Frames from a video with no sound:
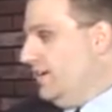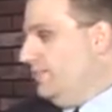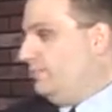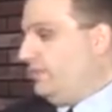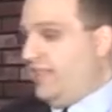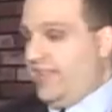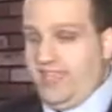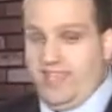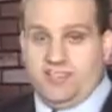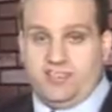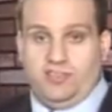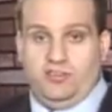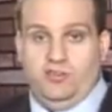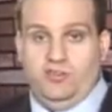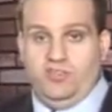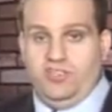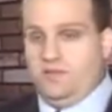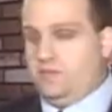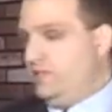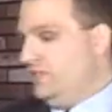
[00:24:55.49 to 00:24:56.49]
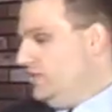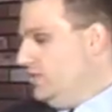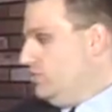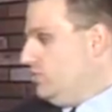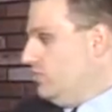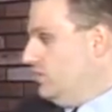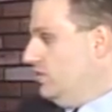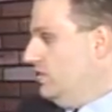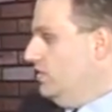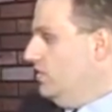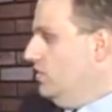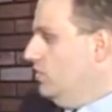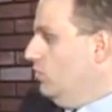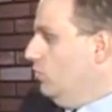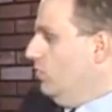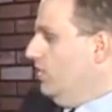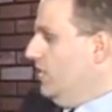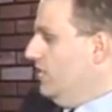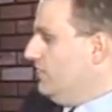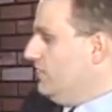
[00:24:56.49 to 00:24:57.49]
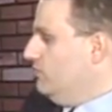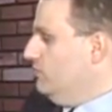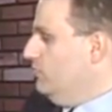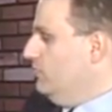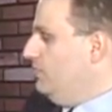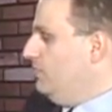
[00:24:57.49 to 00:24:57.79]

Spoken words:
And black has a losing position. Whatever